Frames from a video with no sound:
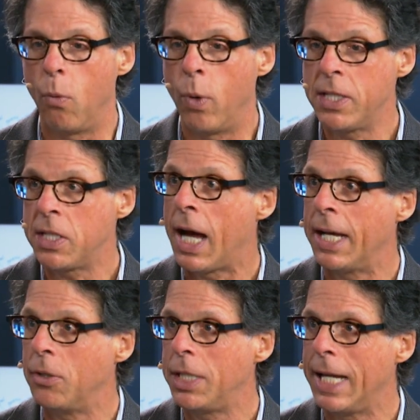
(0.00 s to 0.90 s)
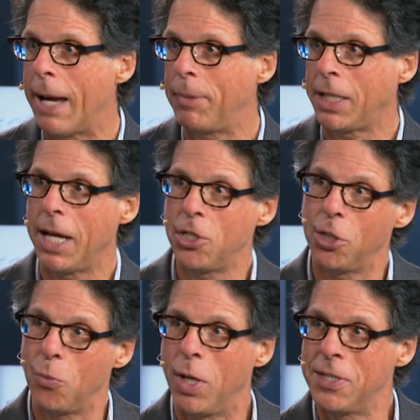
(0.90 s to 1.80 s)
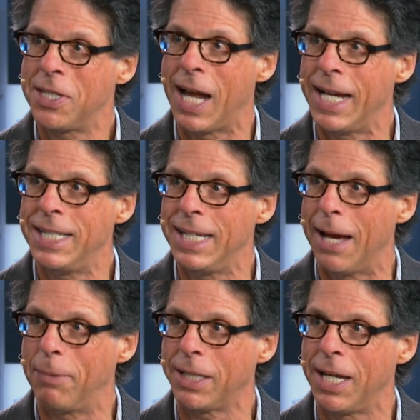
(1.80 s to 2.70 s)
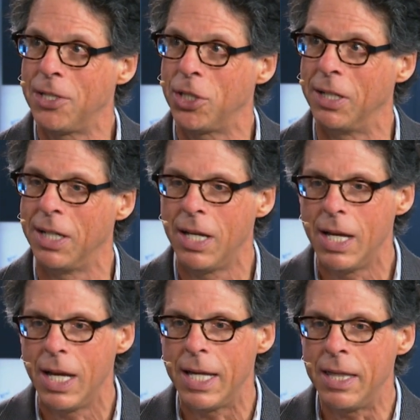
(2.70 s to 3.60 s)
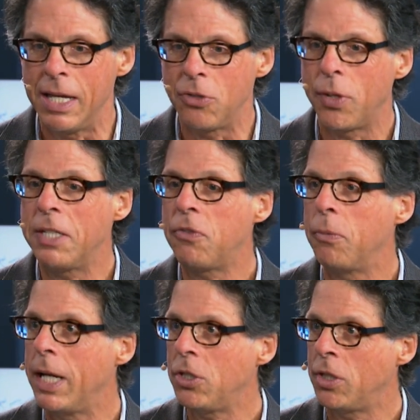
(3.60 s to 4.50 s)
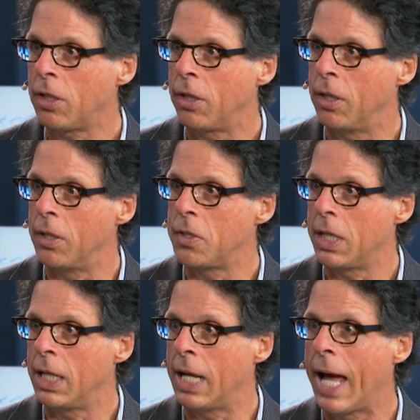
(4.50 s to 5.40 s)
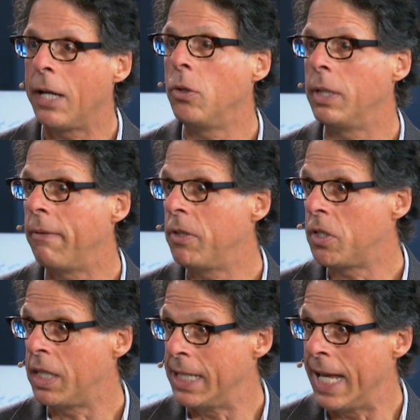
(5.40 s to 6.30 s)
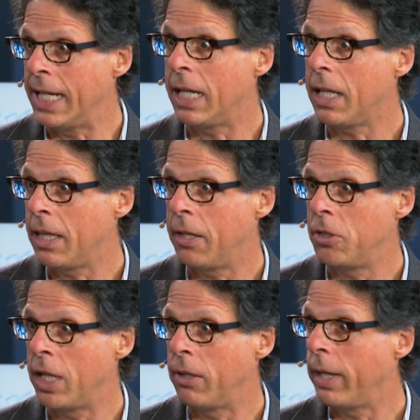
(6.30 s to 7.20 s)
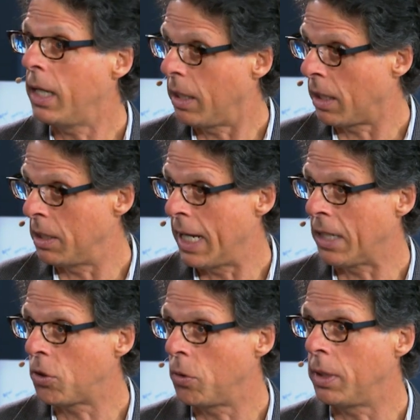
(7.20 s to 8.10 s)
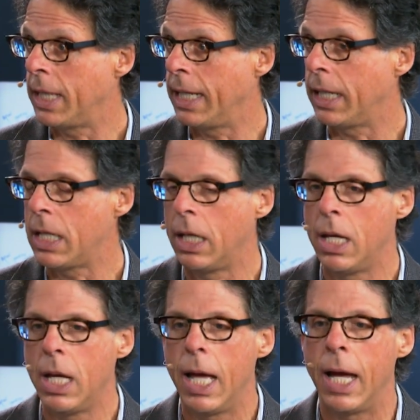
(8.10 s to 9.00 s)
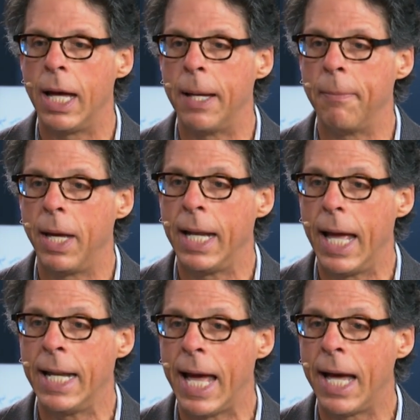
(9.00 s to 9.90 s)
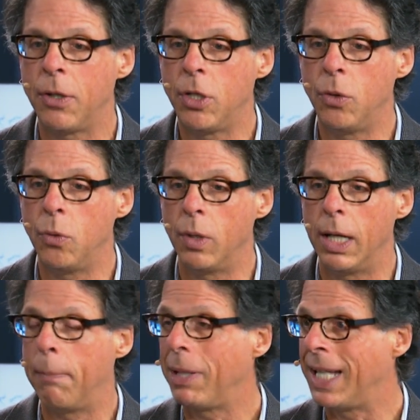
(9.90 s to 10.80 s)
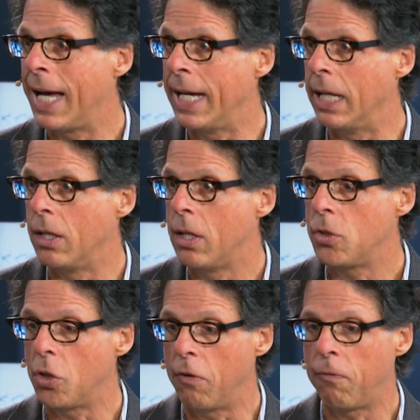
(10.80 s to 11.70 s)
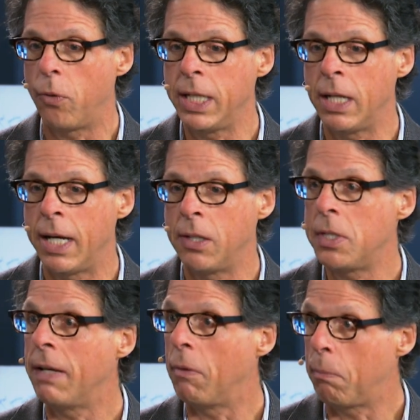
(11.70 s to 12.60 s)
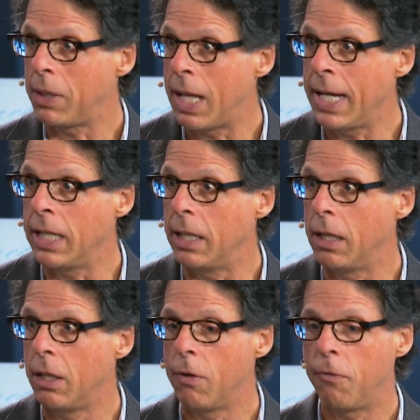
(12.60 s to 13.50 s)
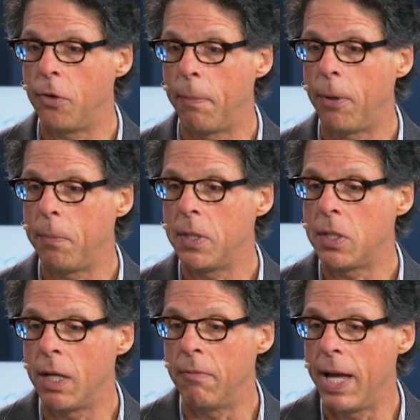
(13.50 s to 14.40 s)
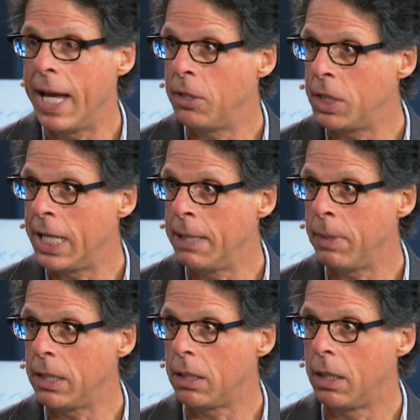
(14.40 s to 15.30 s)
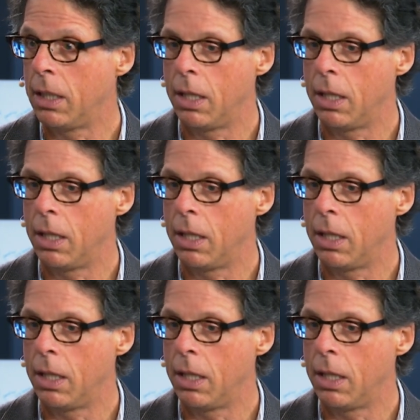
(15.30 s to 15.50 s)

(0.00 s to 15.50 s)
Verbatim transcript: One's an IoT application, one's an IT application. The transformation occurs in how you leverage the data that are generated, the contextual data, and how you apply it. So the 49ers have applied it for the purpose of entertainment,